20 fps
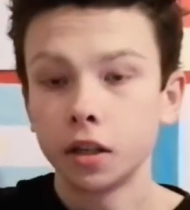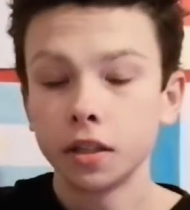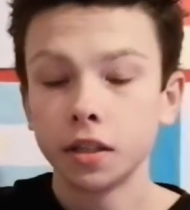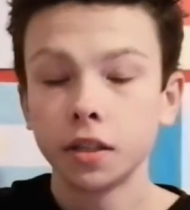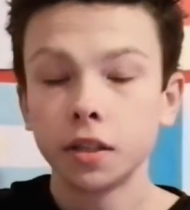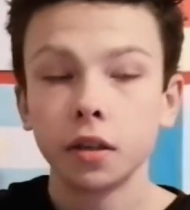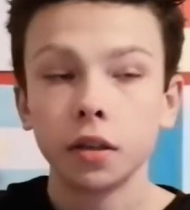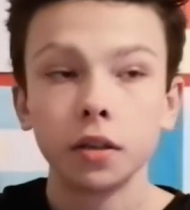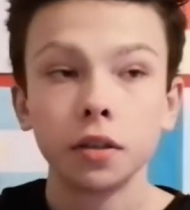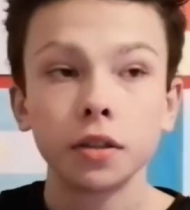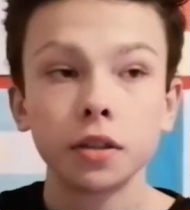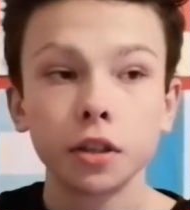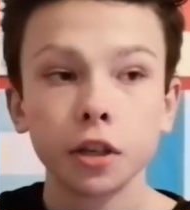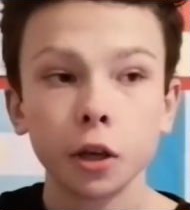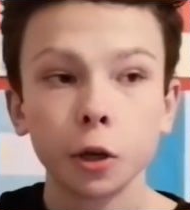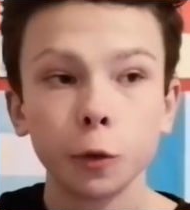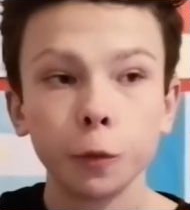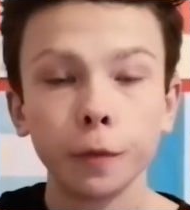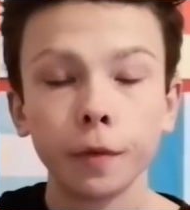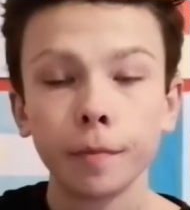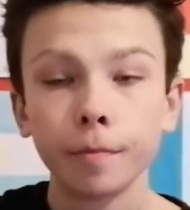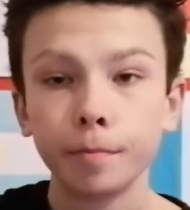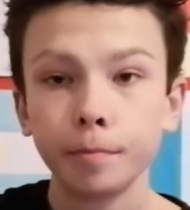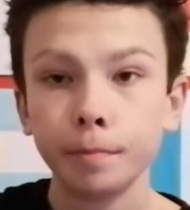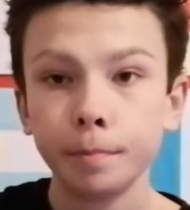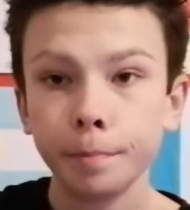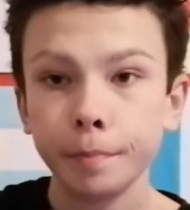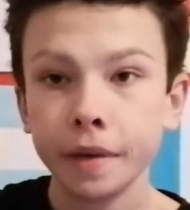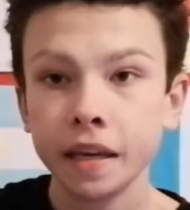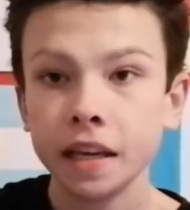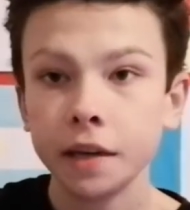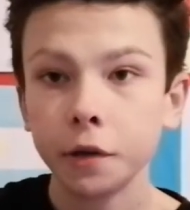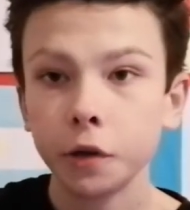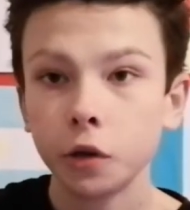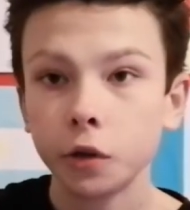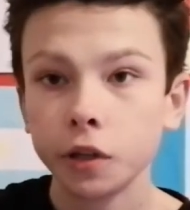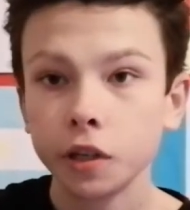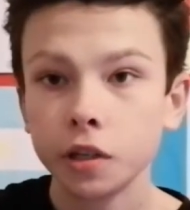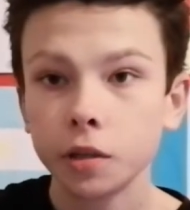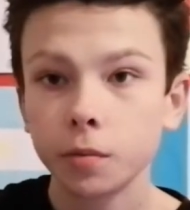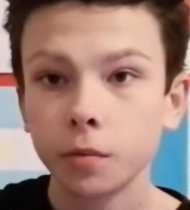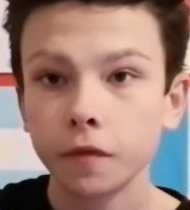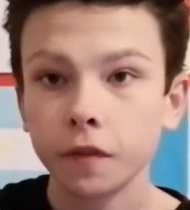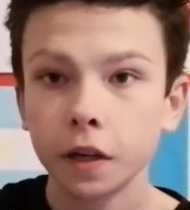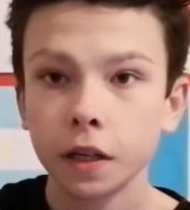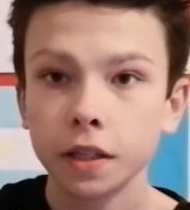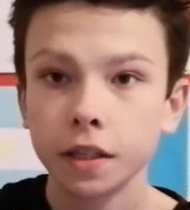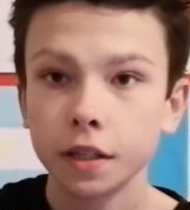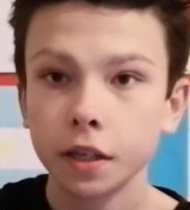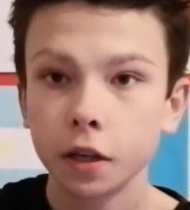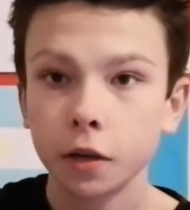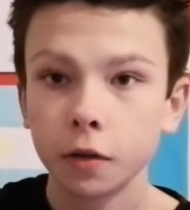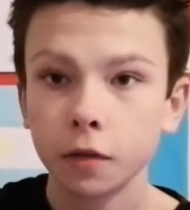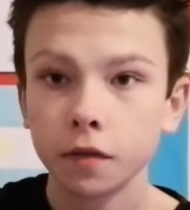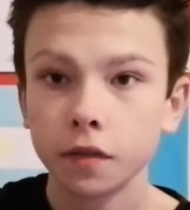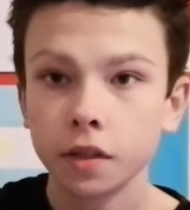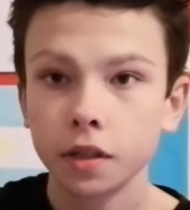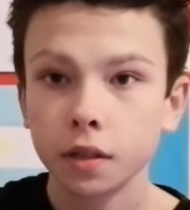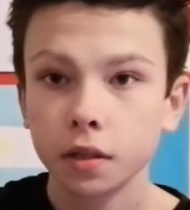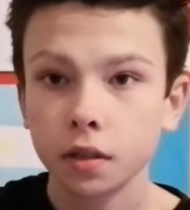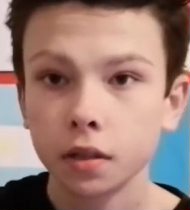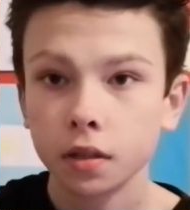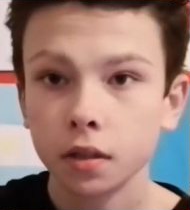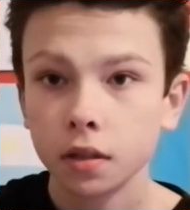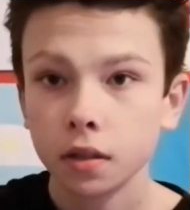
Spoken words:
guys. So, being honest with ourselves,